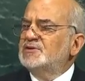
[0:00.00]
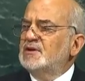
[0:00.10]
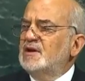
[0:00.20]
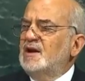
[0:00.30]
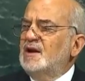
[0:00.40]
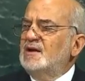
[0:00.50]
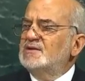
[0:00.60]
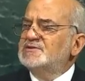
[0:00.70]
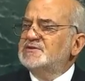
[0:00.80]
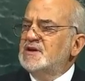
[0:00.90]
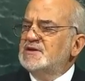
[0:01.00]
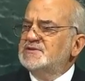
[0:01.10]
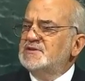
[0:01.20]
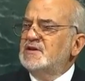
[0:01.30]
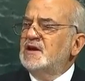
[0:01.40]
since the
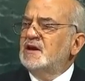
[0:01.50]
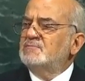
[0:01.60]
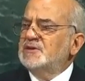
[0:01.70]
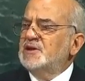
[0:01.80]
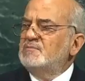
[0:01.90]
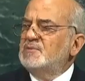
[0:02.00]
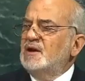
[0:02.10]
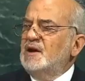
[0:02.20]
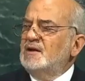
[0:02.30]
crisis began